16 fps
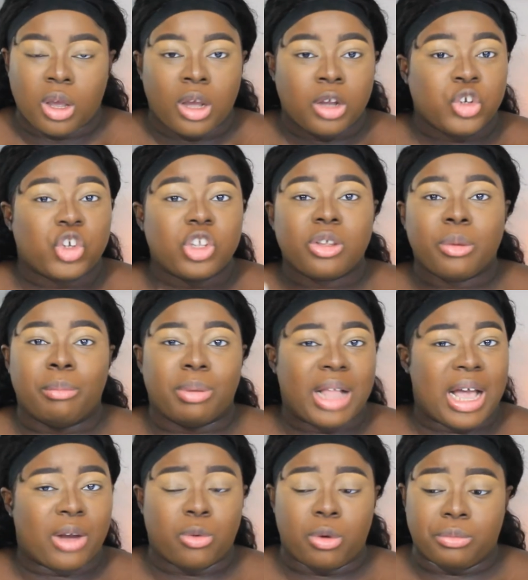just a
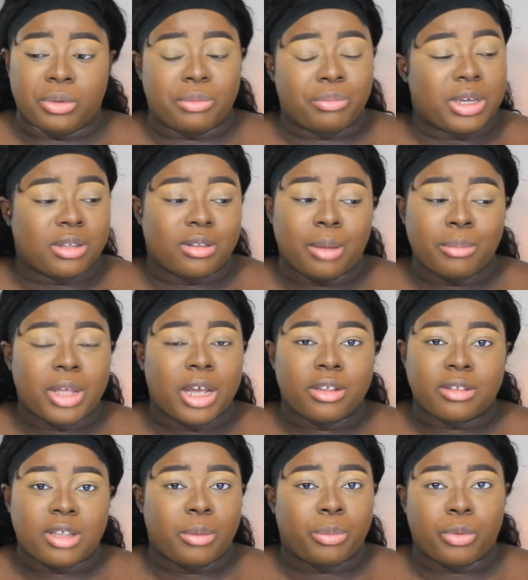black woman, because I'm not
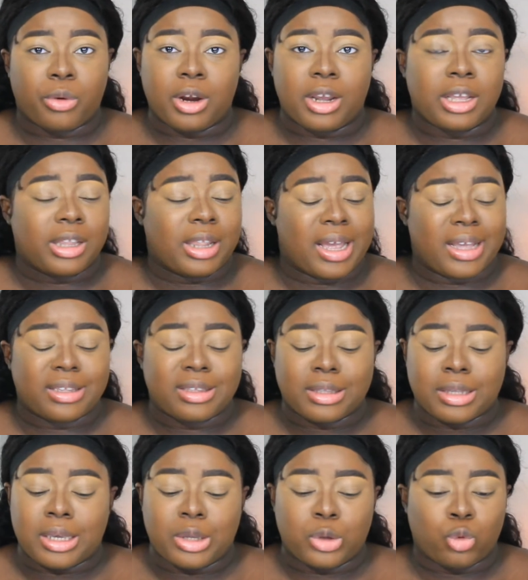separating light
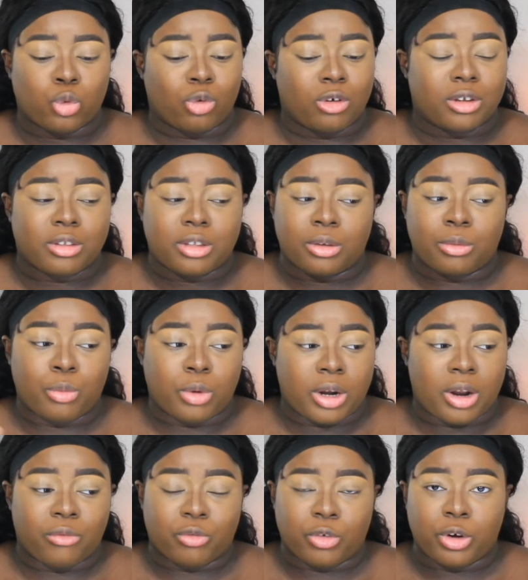skinned, dark skinned,
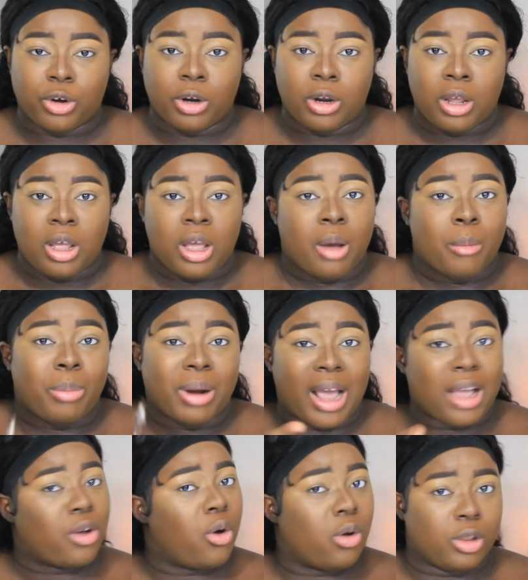whatever, but
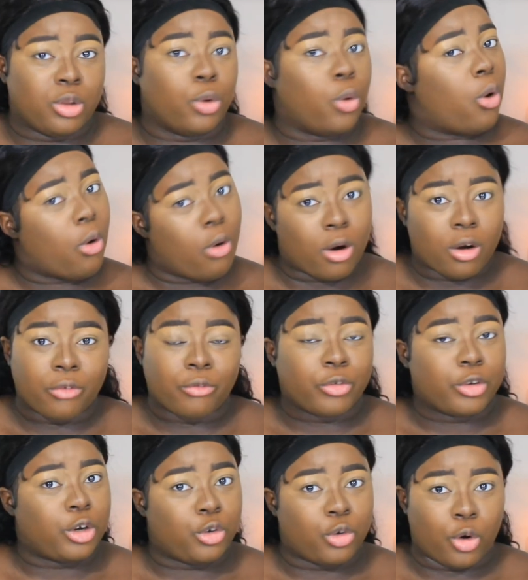I go a little hard for
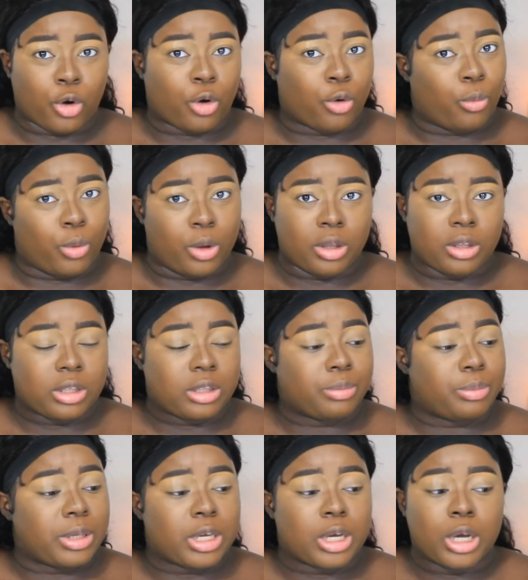the darker ones
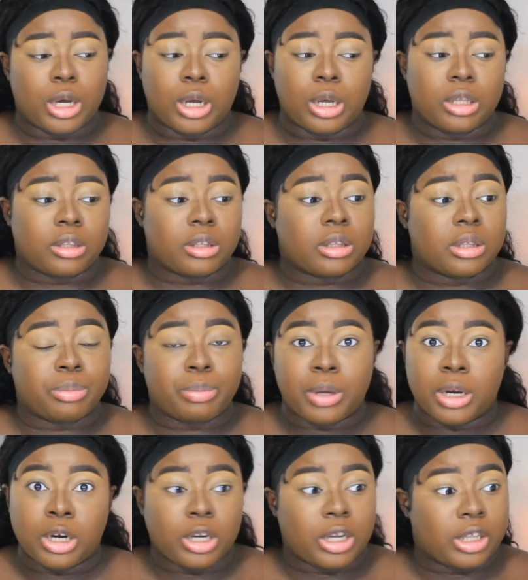because,
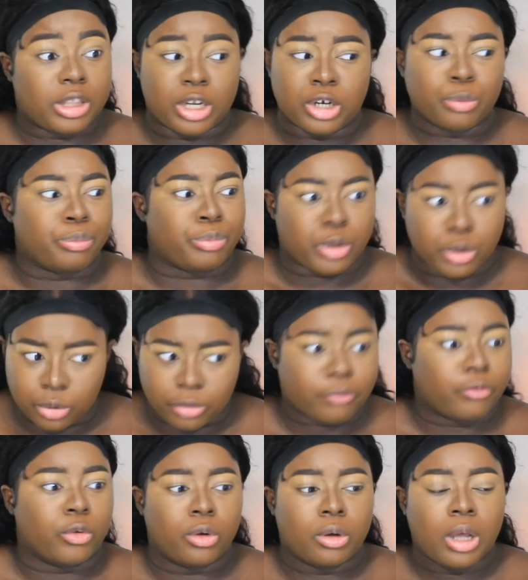period, they're
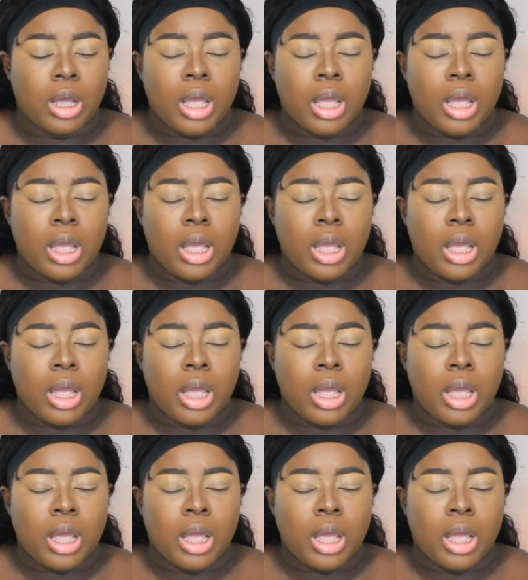beautiful.